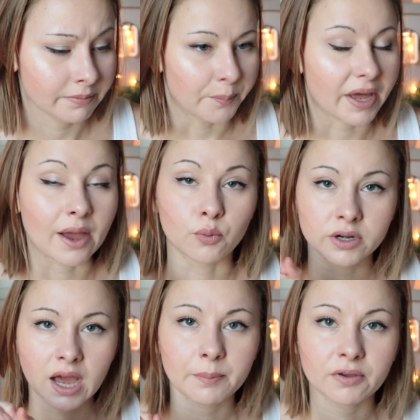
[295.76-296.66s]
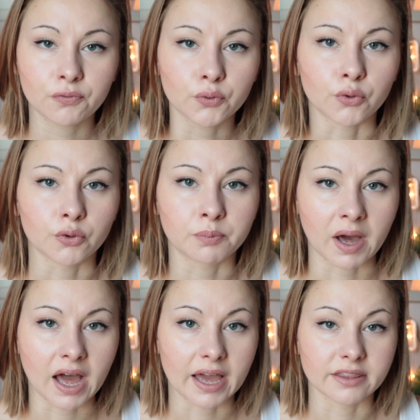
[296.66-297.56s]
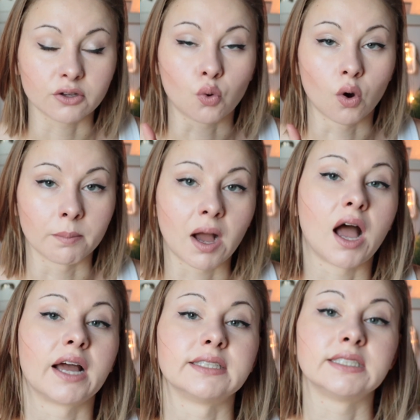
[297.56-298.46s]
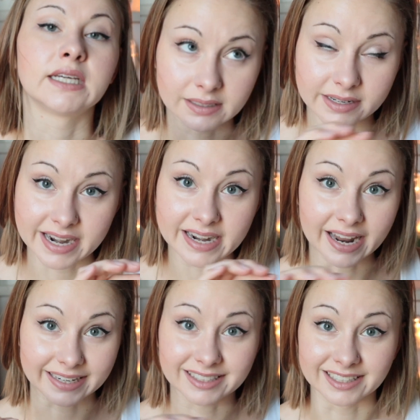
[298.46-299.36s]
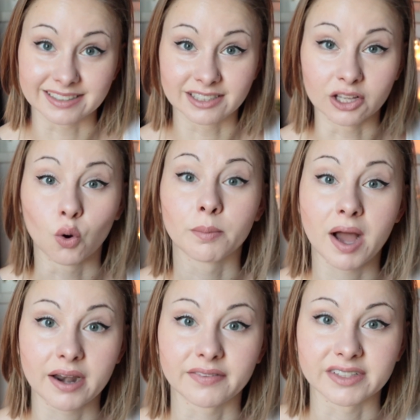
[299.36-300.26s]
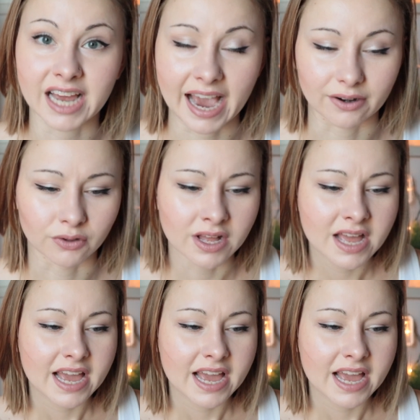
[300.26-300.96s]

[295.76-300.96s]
but I would not be fooled by the gourmand, like the gourmand in the title.